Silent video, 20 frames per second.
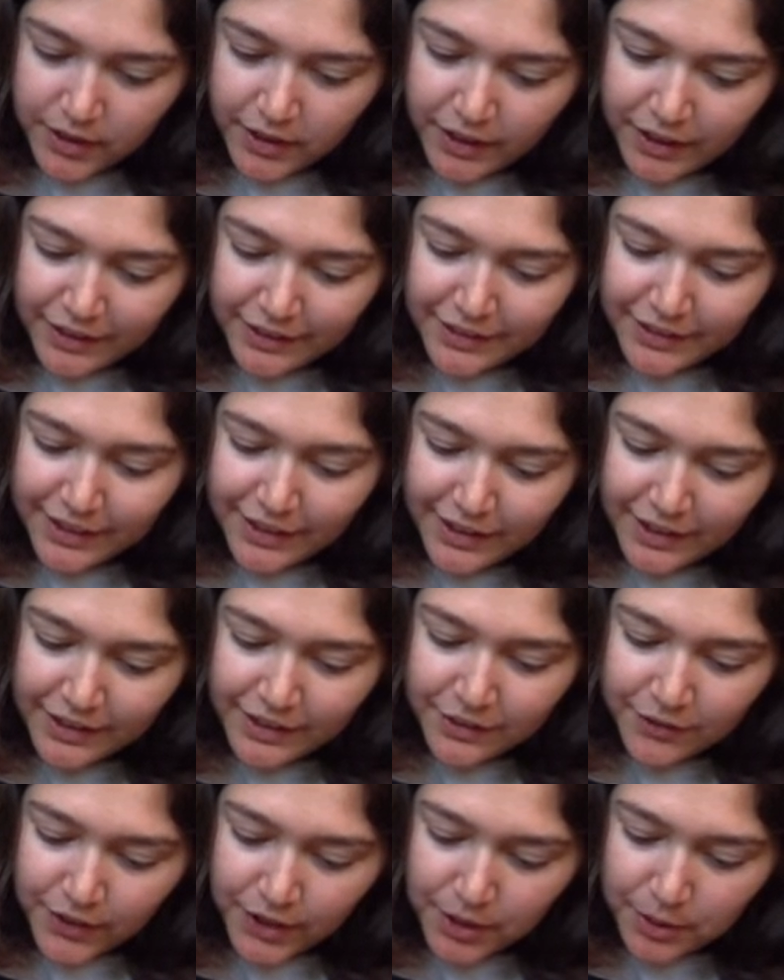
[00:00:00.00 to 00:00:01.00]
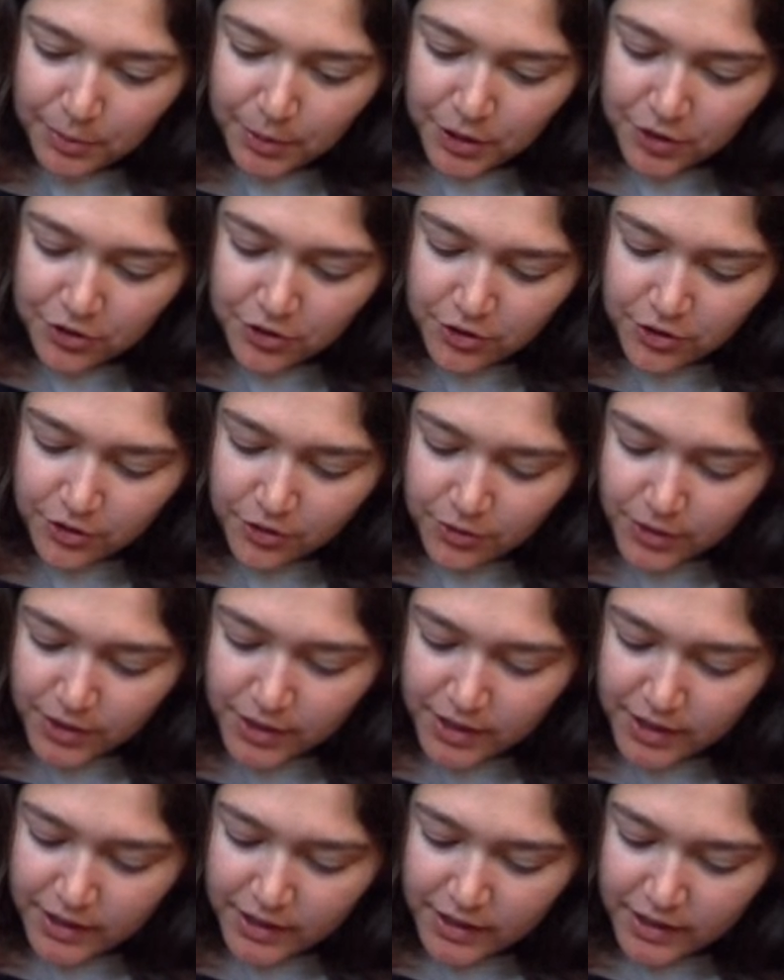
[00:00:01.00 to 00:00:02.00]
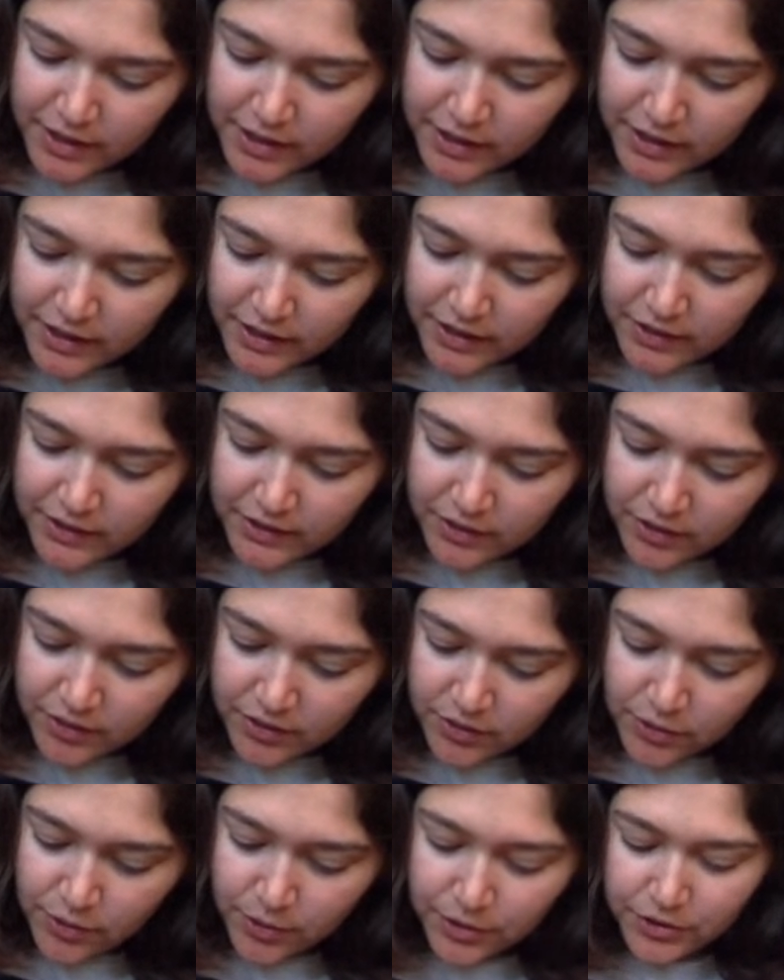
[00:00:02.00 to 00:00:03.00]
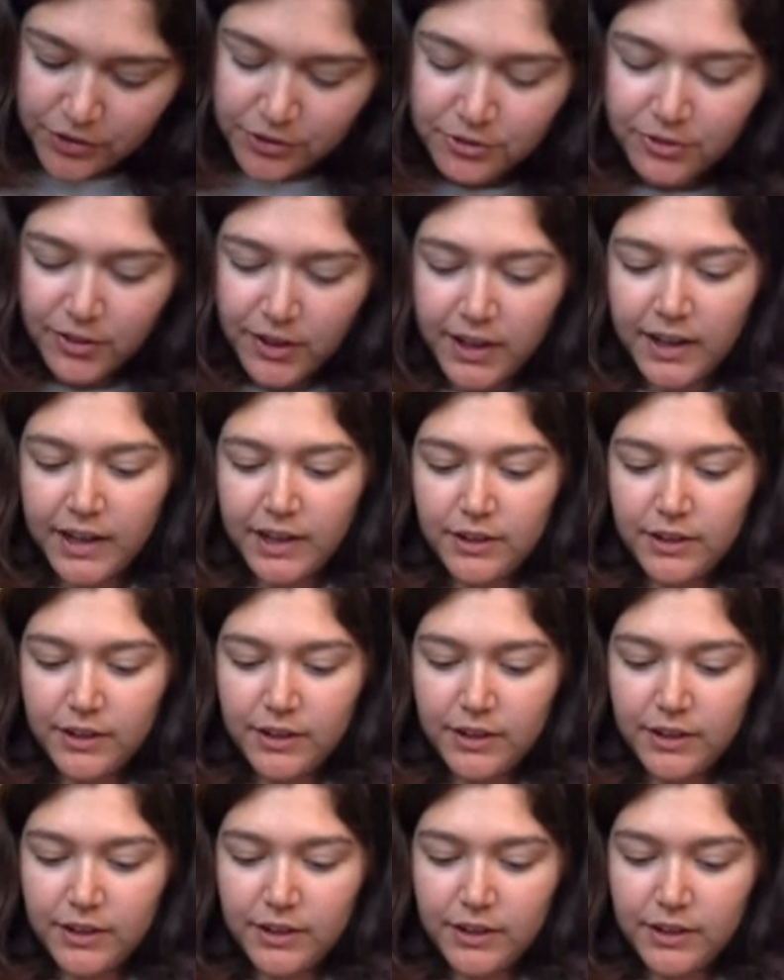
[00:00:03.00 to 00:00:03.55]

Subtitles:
And 10 divided by 2 is, of course, 5.